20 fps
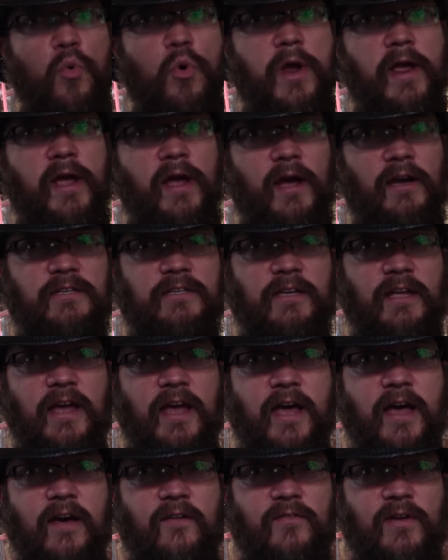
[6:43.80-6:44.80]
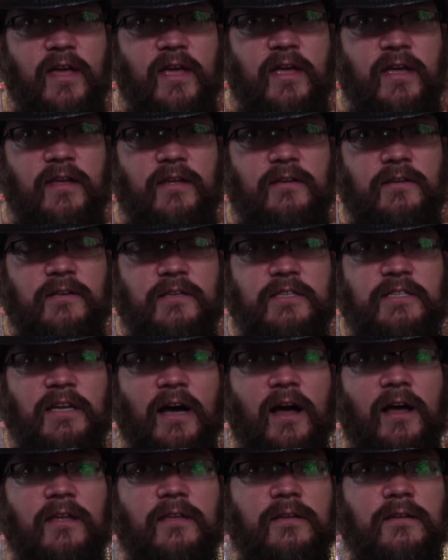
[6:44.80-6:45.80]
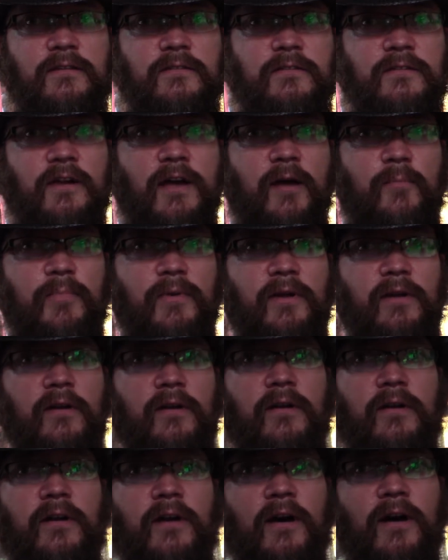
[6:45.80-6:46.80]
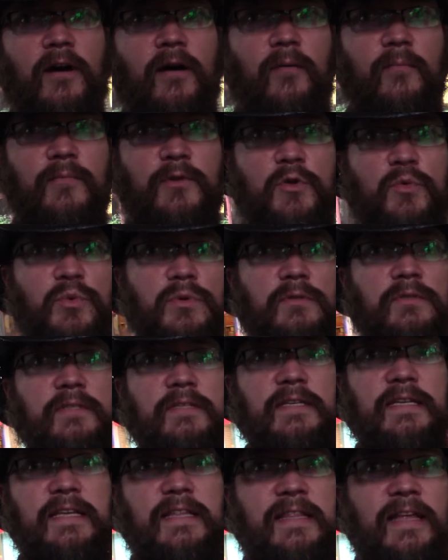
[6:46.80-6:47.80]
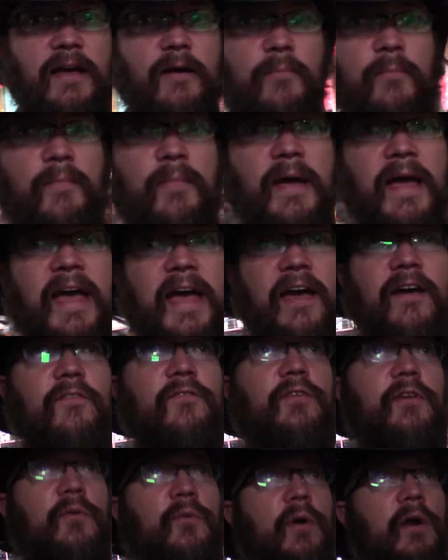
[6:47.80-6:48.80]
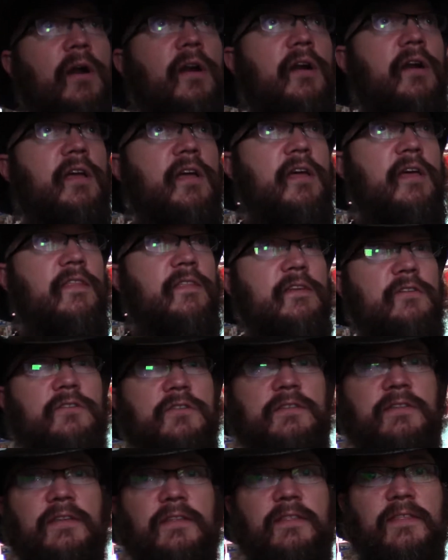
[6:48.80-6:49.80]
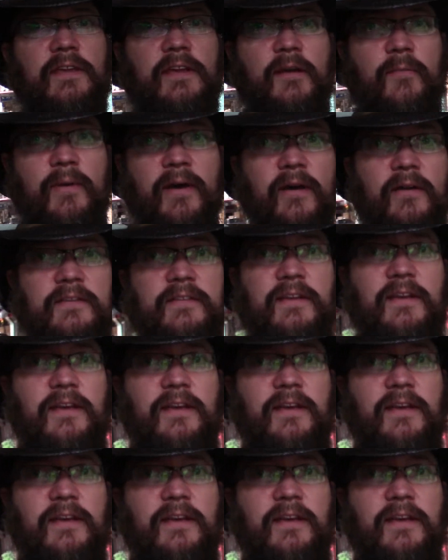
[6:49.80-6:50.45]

We actually have a Dai shop here. You will see them everywhere. The interesting thing about